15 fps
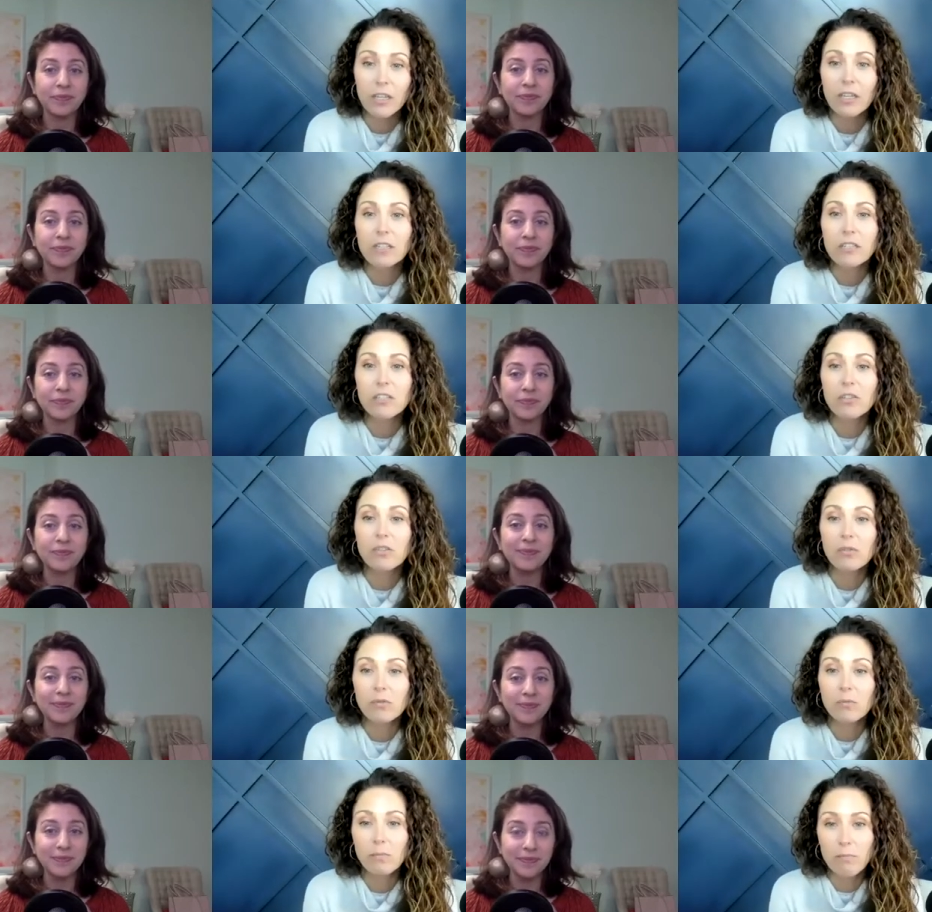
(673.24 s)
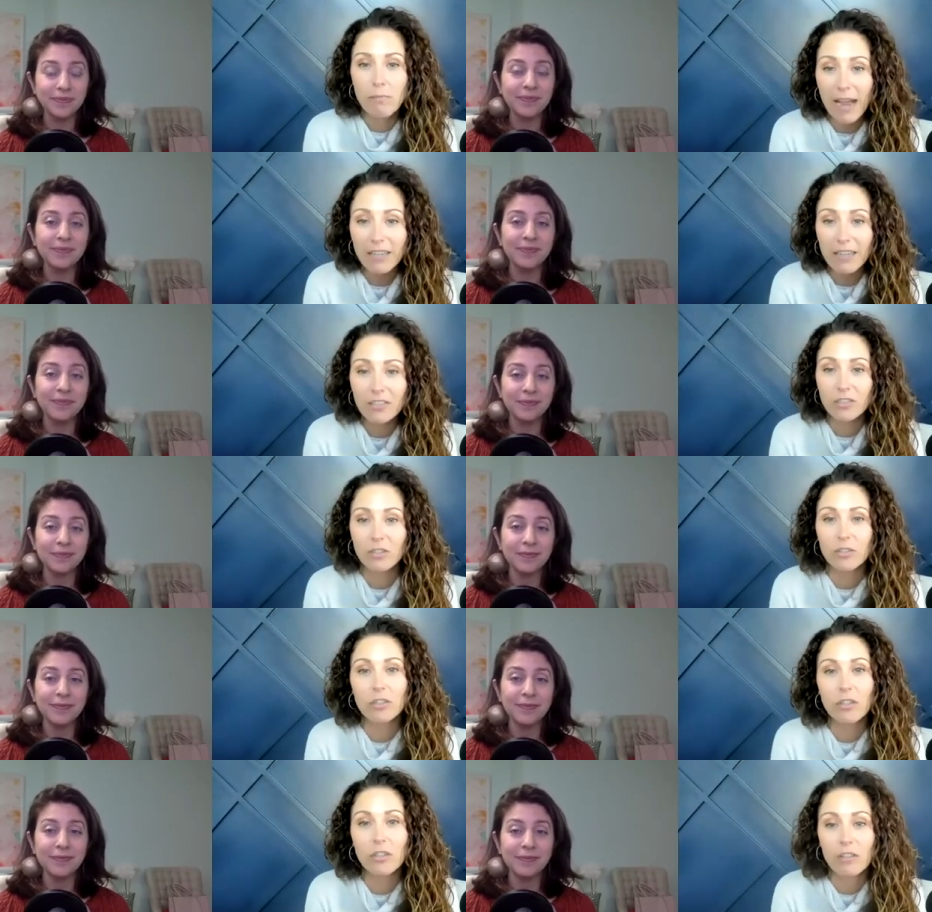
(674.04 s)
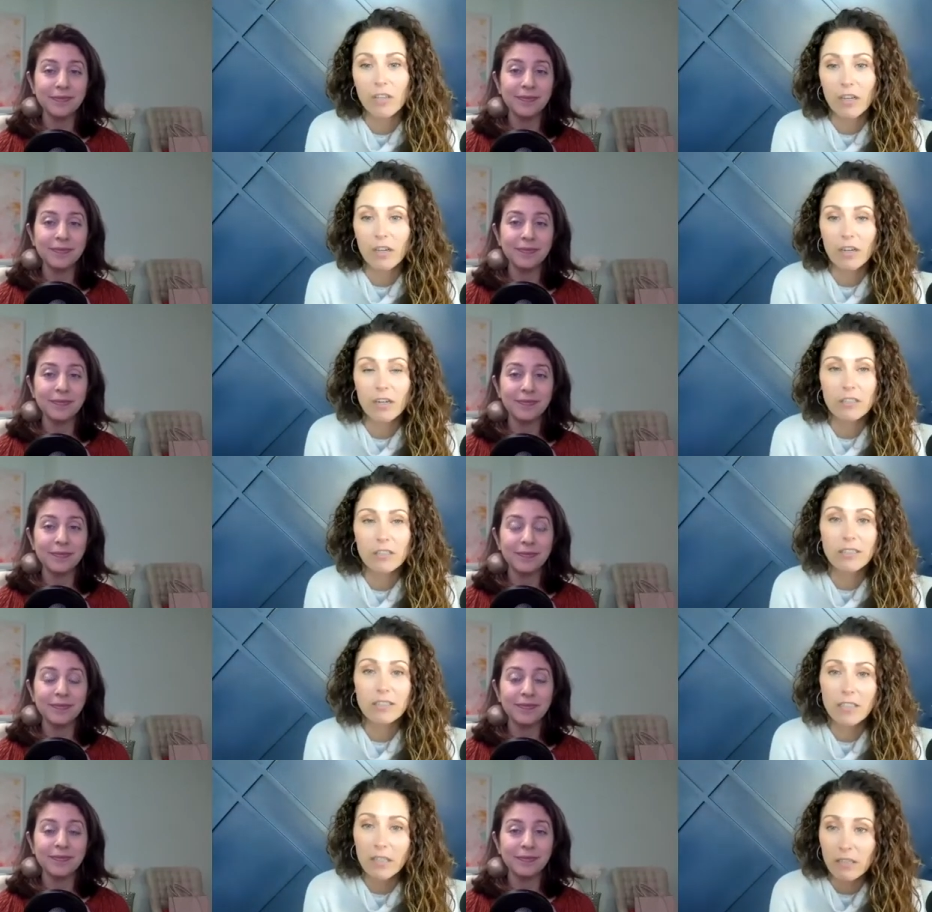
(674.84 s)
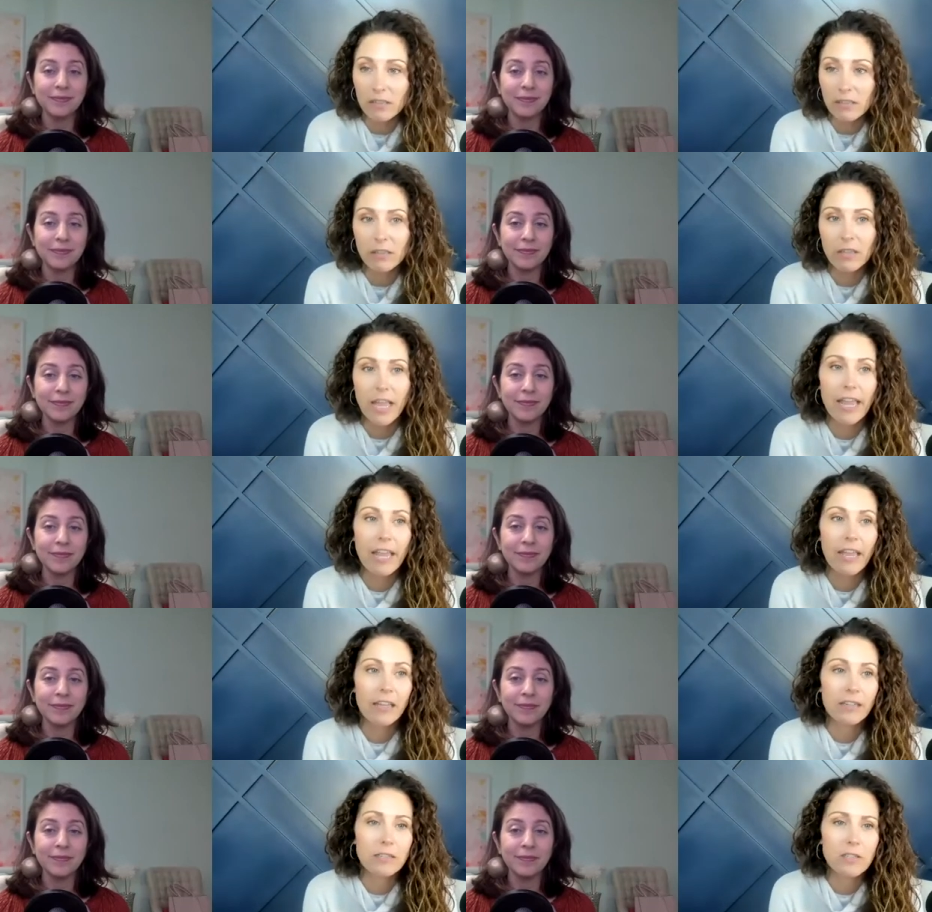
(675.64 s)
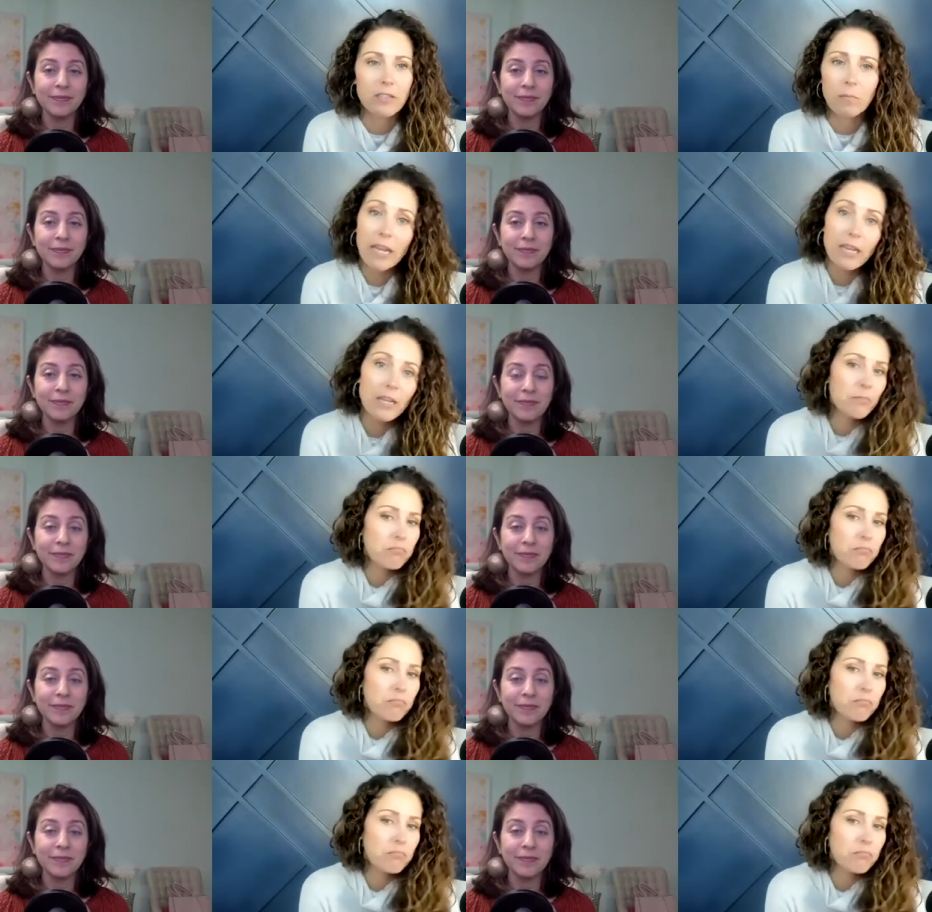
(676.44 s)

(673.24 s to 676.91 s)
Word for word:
Speaker 1: to master their skill and to make